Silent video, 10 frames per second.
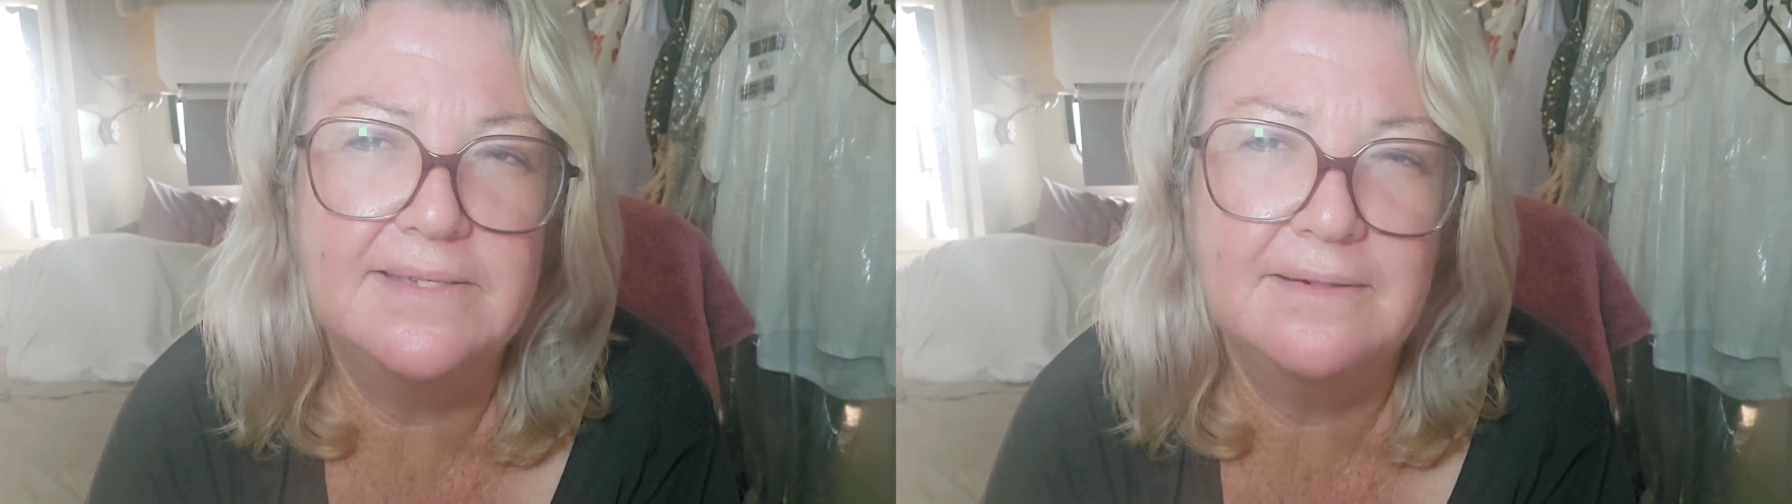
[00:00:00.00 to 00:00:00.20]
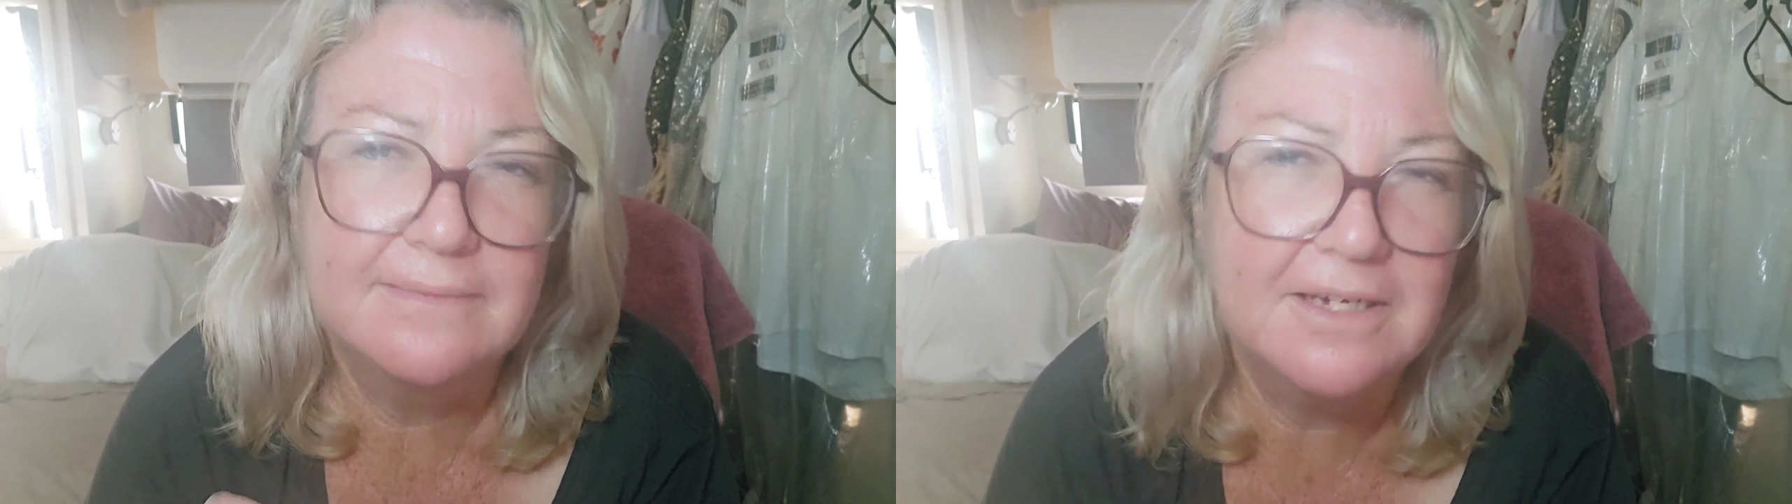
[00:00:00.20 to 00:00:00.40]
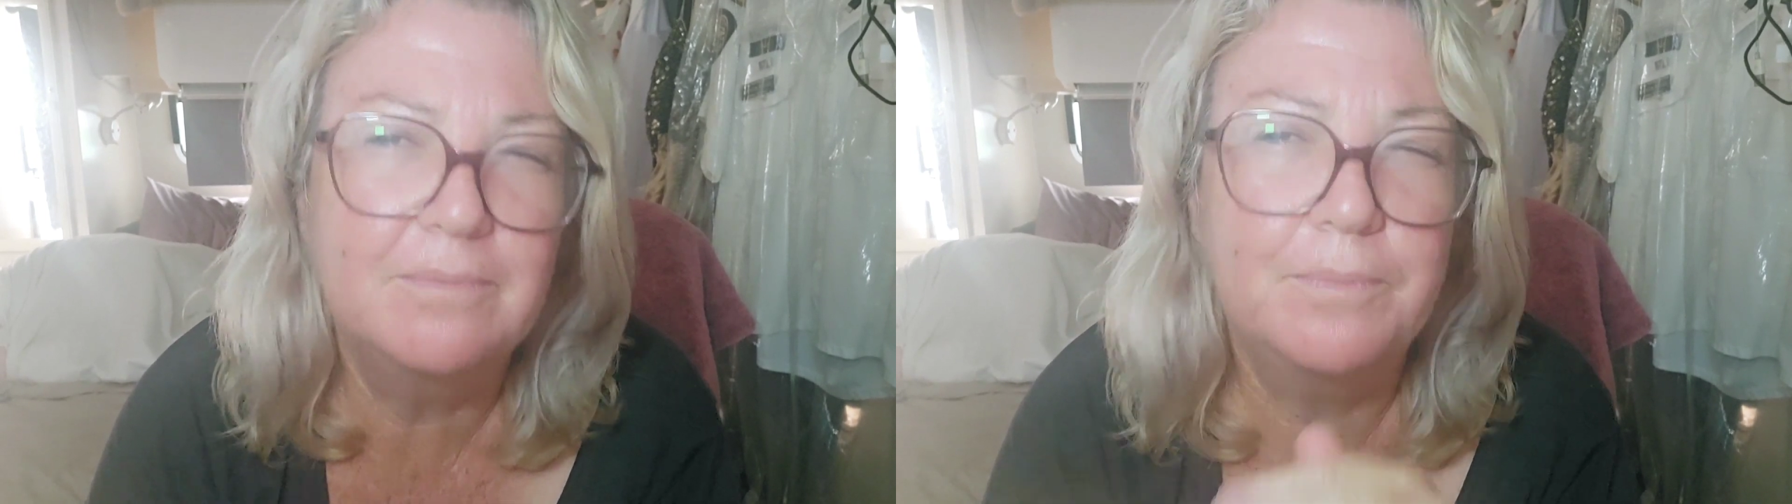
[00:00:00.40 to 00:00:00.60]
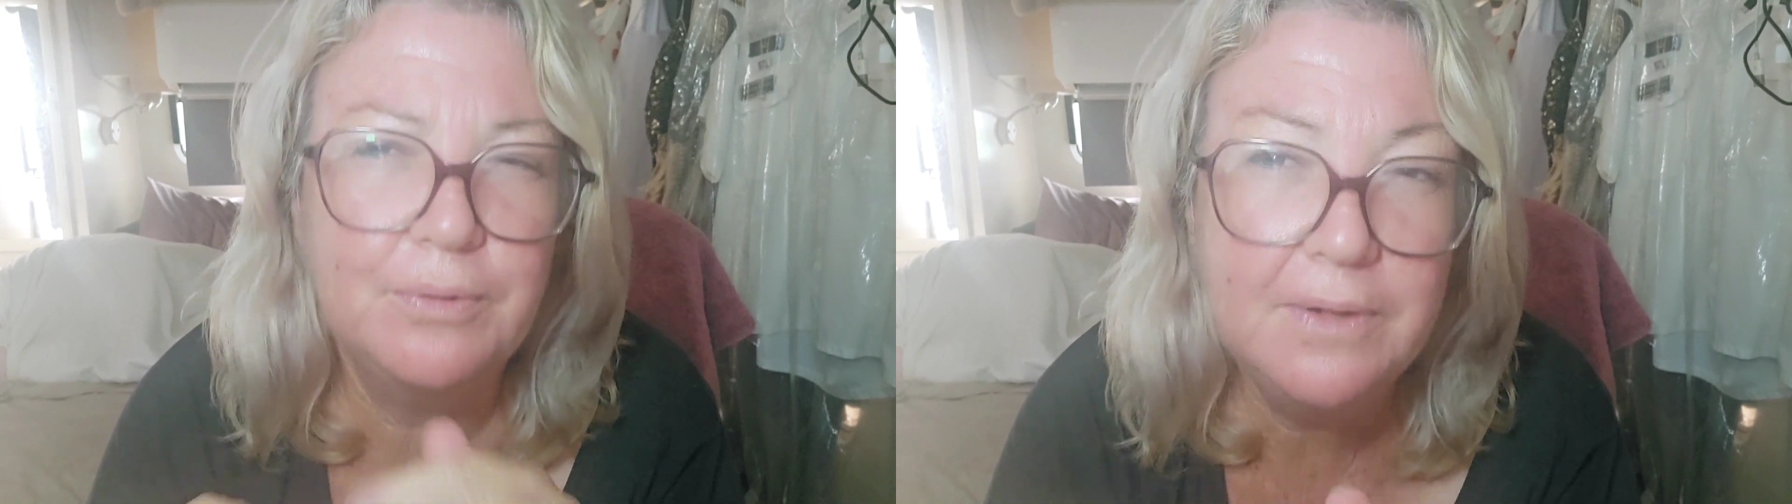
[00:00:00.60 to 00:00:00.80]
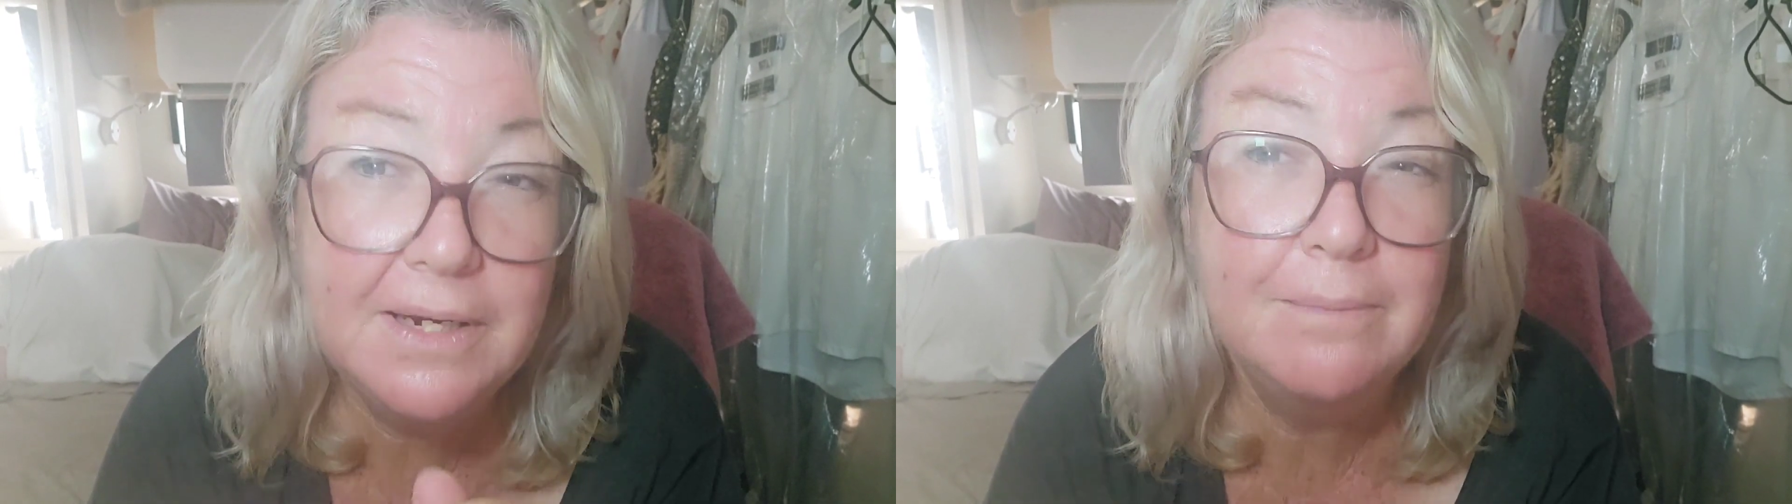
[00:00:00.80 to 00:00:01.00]
I can
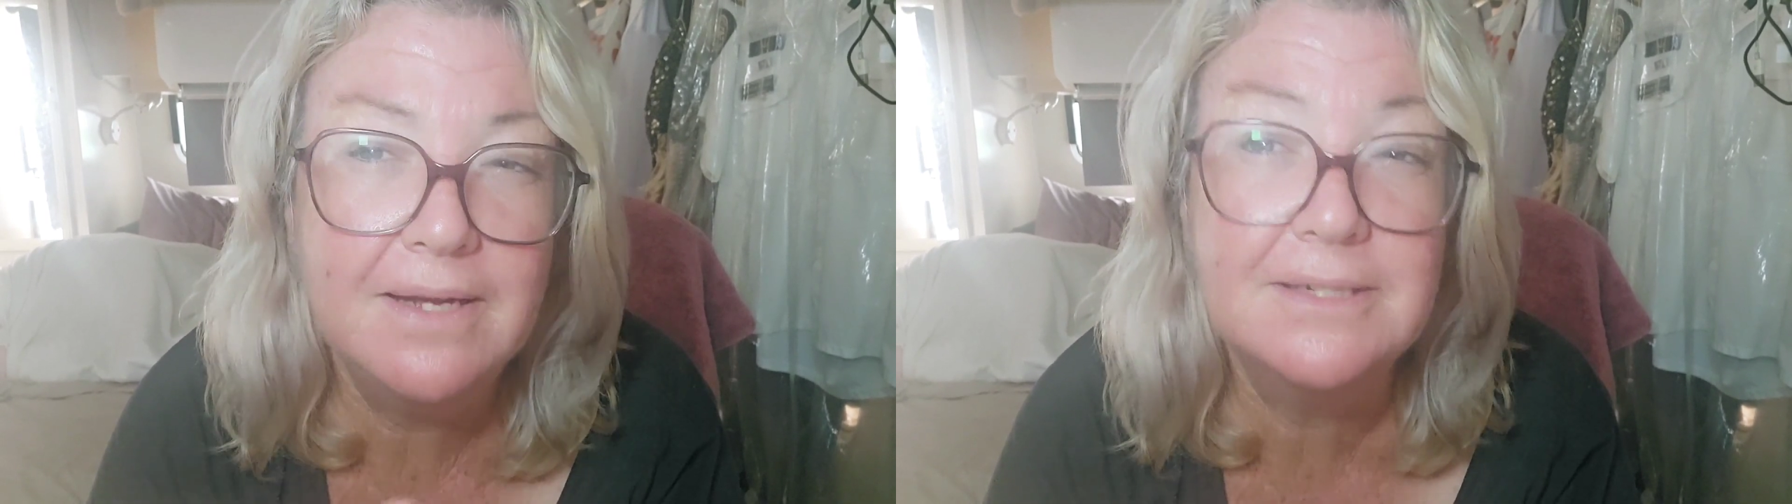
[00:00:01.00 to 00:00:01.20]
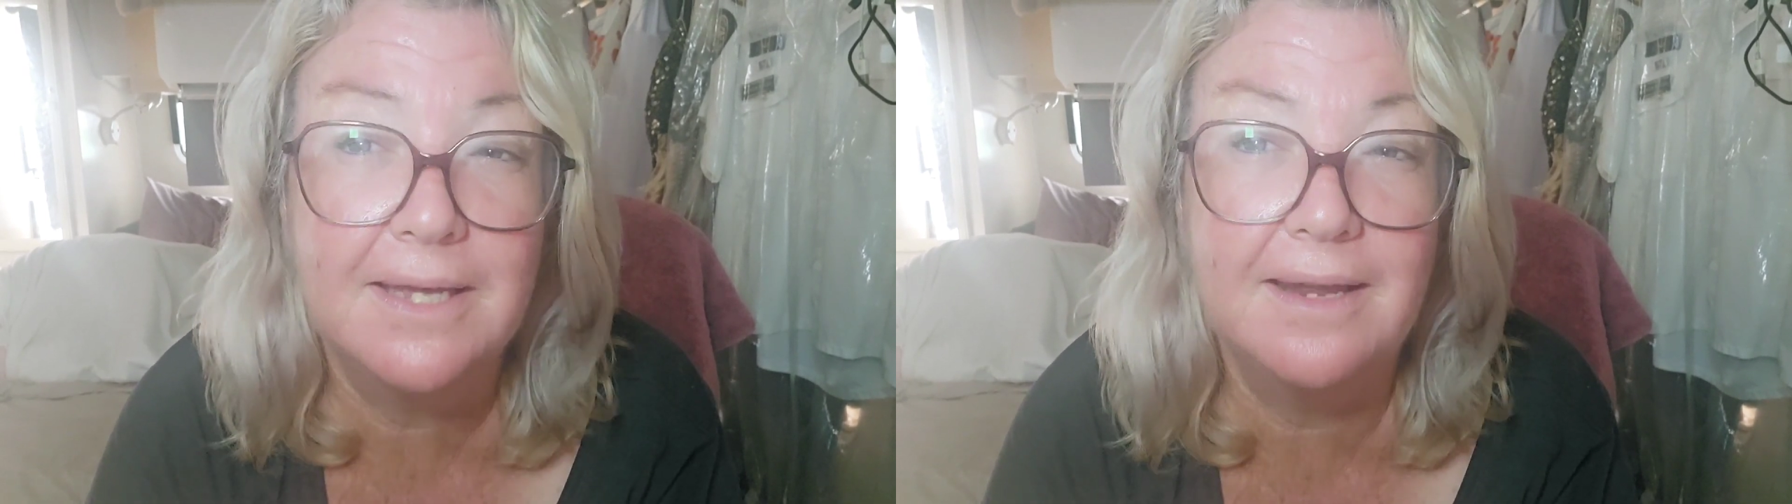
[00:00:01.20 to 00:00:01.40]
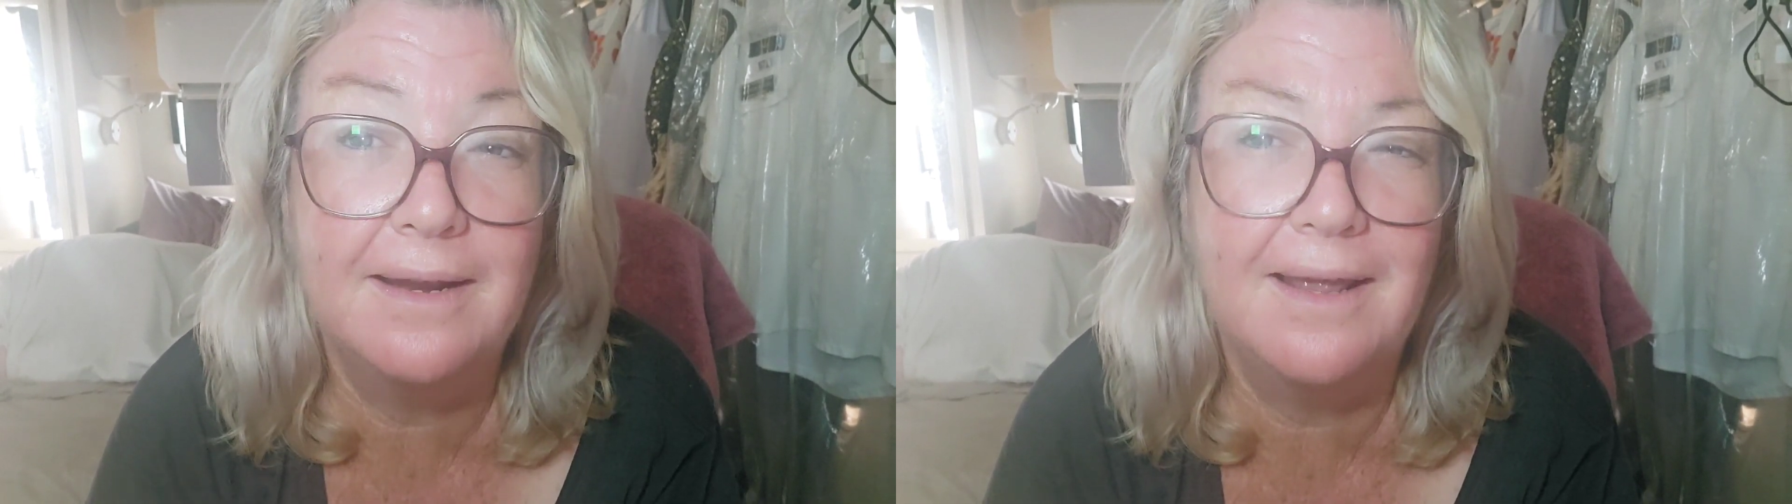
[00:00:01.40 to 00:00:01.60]
pretty much get it